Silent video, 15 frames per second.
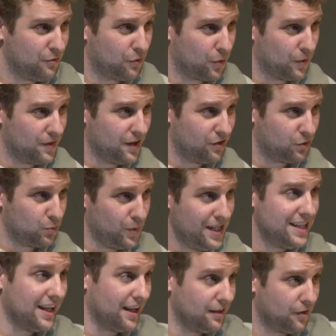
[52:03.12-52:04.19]
and for this
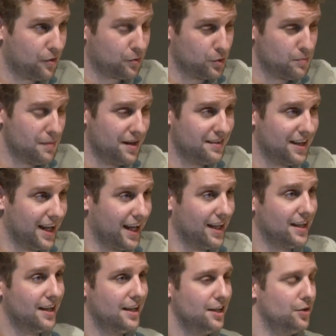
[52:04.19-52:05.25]
weekend, through
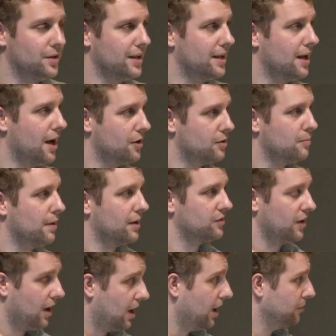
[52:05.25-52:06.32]
Monday, you can get
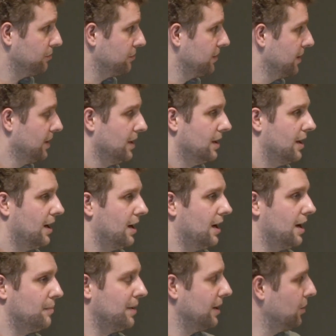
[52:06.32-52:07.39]
$100 off
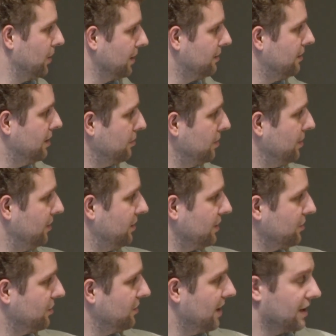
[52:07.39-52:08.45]
by going to
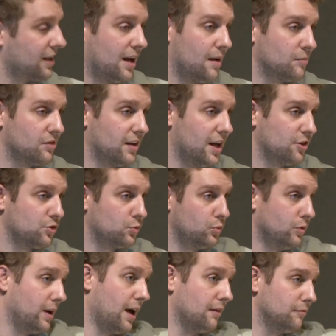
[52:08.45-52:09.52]

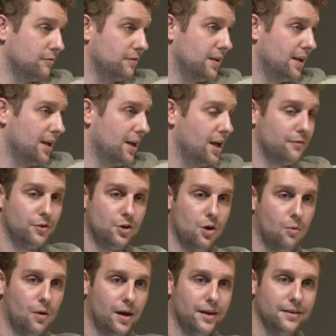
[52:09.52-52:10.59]
wpsessions.com/WooConf. If you
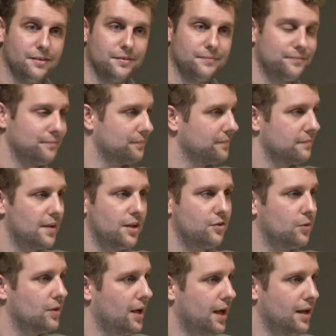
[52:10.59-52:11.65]
don't want it,
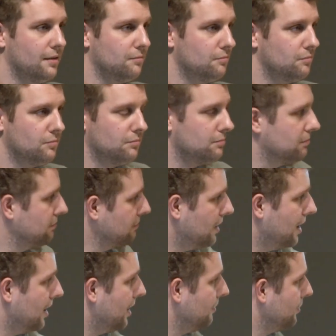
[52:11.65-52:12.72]
that's okay.
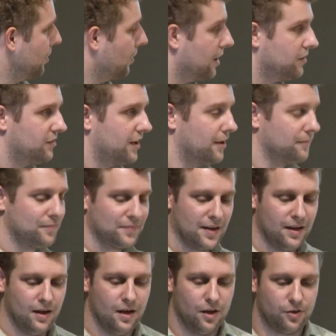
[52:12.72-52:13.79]
No hard sell.
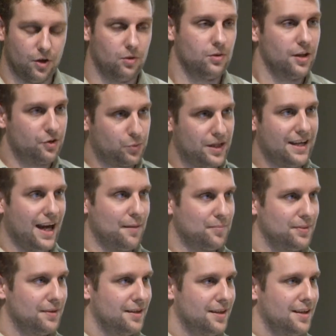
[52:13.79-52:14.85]
So let's
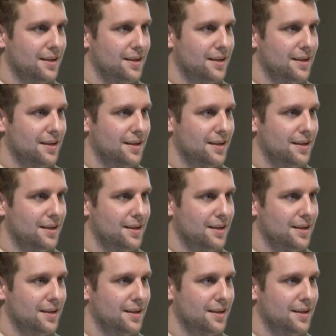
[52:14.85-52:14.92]
recap.